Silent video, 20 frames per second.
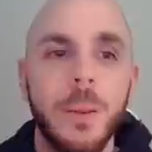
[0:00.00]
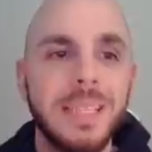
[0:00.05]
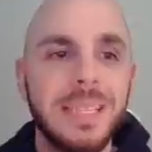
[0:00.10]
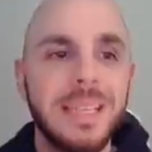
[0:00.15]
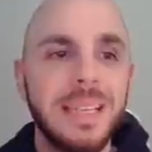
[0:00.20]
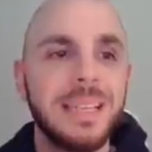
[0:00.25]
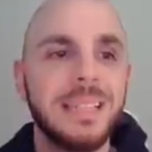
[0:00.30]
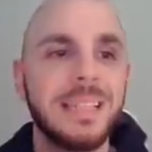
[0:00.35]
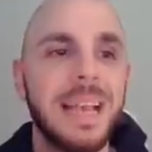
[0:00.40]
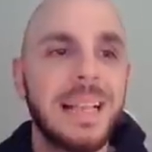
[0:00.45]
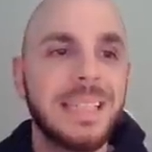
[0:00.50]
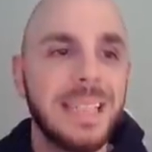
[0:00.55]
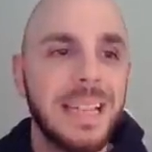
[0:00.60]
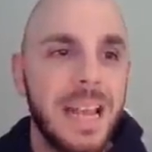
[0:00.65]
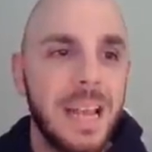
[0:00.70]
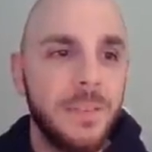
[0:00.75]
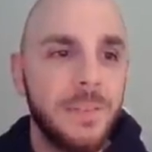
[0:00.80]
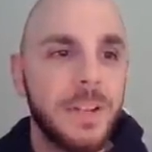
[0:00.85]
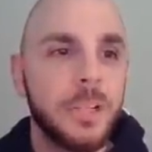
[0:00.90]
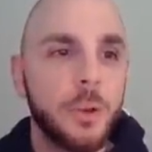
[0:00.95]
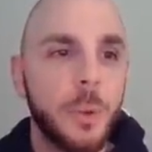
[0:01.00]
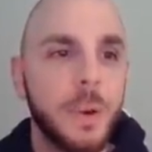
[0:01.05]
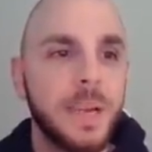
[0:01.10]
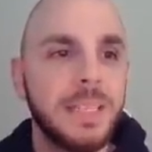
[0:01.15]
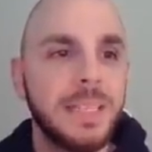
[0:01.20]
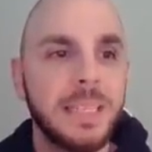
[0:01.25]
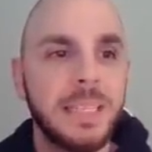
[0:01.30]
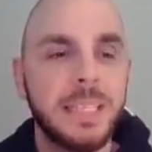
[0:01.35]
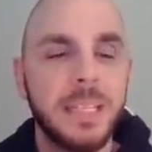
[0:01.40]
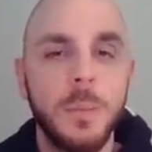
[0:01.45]
I see this as an inventory
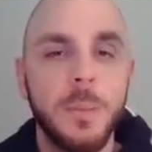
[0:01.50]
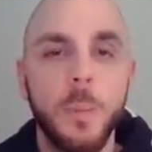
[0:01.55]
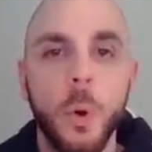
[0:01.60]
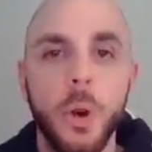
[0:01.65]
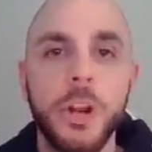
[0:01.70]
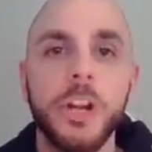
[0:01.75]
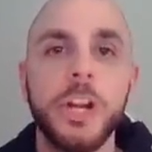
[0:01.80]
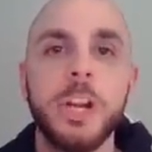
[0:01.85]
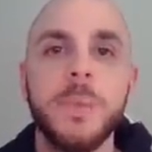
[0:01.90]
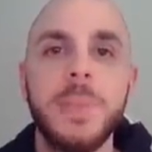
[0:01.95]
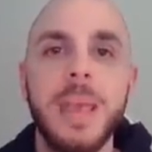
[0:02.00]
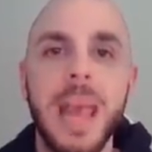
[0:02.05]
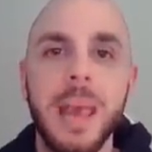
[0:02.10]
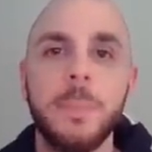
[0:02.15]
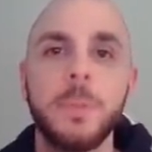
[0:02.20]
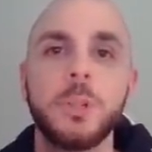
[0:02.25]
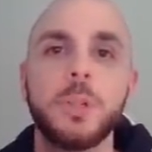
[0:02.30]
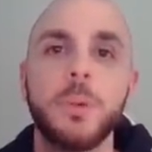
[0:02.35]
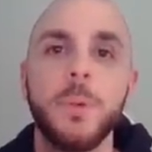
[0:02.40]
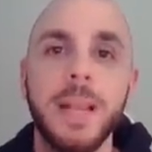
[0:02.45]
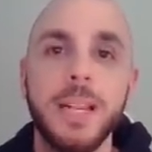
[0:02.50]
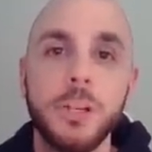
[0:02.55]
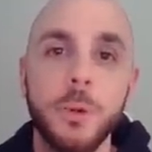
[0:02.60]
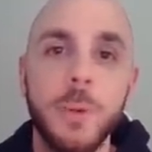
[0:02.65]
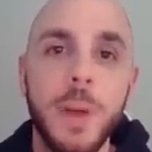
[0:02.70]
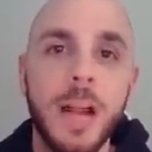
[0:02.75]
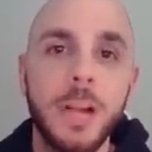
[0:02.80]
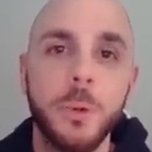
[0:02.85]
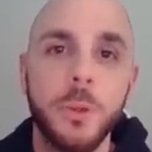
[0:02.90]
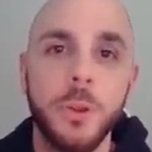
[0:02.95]
system where you're going to be able to
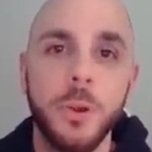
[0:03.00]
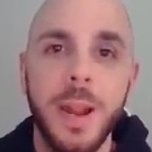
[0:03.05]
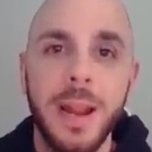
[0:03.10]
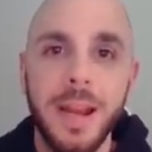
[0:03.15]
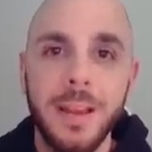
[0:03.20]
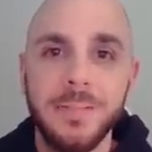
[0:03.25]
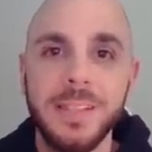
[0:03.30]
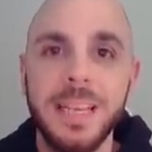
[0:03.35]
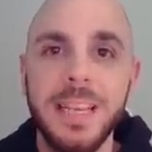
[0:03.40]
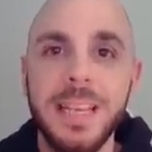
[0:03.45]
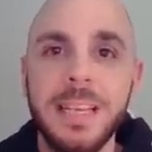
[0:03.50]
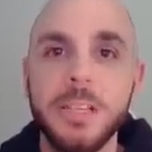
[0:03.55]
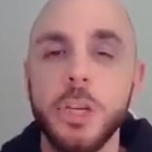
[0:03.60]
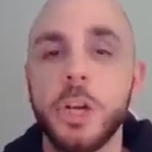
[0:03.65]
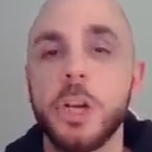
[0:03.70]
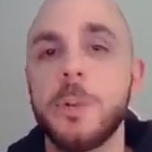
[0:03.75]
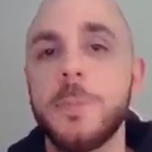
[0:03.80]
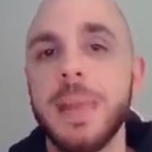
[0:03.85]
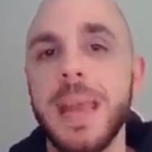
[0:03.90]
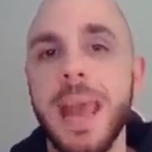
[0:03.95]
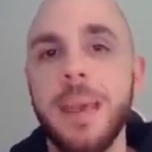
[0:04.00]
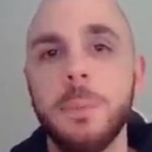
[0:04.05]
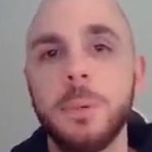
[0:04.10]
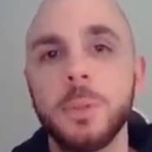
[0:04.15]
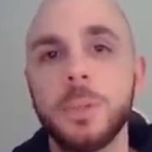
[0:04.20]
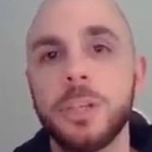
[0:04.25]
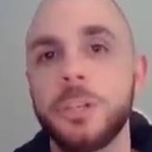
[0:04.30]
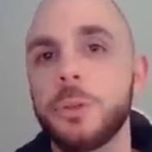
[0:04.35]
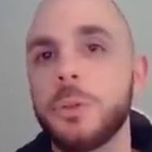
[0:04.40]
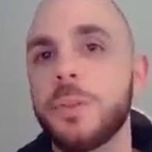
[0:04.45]
interact with your NFTs. You're going to be able
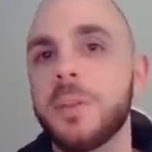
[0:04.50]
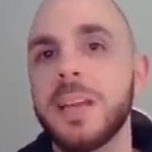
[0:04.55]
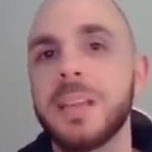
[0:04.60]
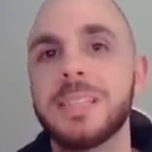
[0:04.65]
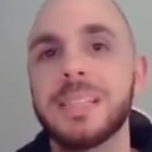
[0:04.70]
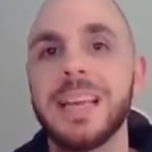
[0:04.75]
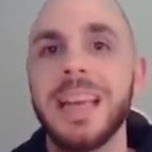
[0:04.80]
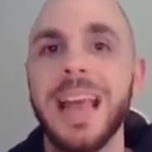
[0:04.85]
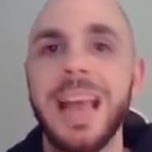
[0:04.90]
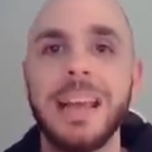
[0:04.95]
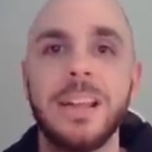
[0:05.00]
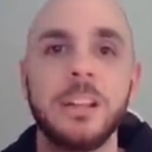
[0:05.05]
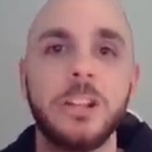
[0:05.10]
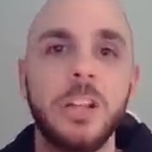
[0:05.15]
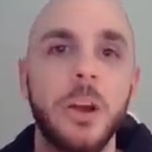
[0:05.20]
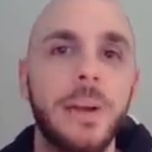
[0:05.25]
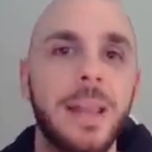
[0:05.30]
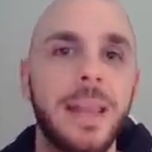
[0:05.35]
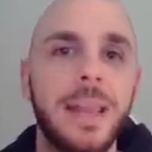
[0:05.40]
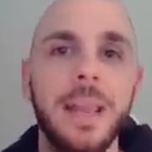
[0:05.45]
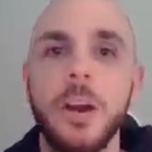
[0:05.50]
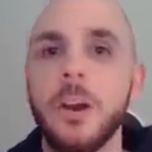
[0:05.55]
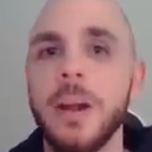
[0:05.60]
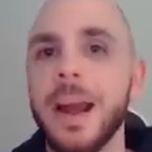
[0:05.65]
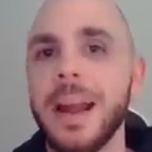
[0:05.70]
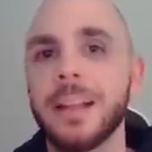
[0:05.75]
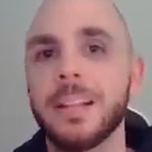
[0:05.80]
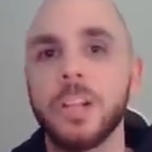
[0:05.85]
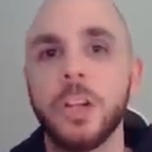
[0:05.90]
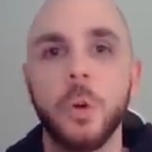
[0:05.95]
to do things like edit their gear,
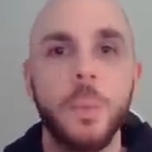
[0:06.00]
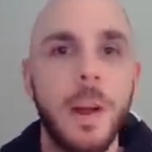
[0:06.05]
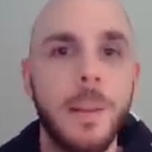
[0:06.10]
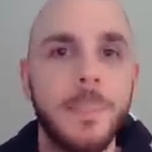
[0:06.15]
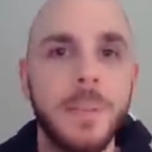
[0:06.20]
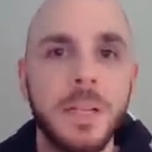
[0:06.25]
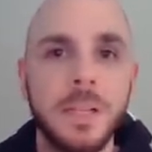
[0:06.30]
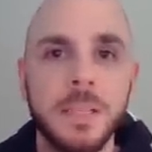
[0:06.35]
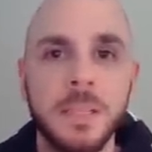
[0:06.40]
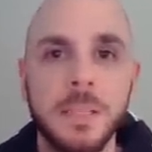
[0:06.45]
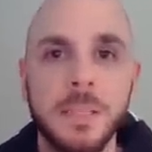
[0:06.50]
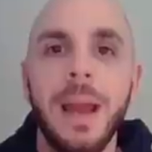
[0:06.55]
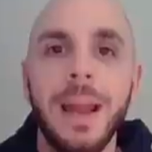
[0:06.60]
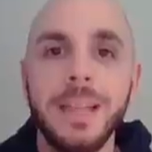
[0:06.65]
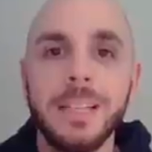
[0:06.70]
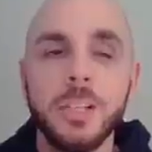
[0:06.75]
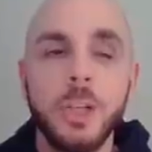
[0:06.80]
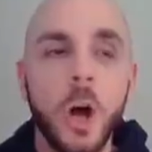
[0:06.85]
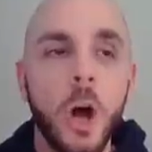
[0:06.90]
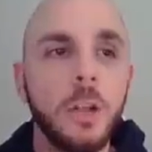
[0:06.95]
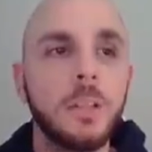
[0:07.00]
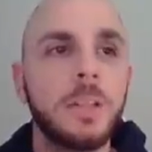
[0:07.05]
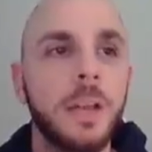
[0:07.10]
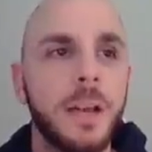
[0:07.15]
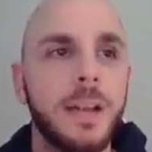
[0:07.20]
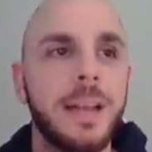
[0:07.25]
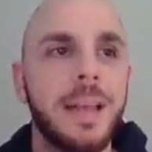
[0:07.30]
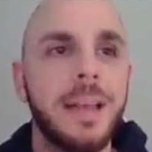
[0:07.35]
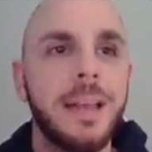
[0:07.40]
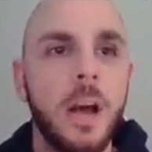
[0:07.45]
edit their weapons, and it's all
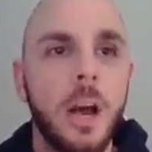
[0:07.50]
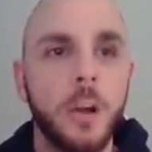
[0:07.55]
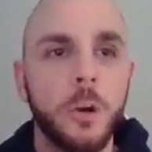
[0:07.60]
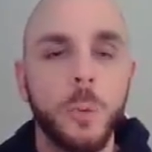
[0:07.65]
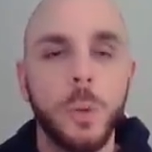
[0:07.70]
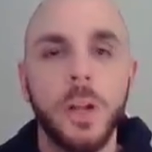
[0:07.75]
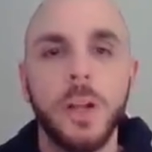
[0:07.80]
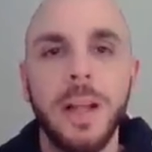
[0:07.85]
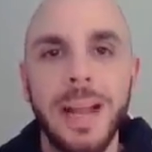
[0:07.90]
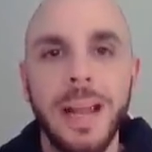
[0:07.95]
done in Unreal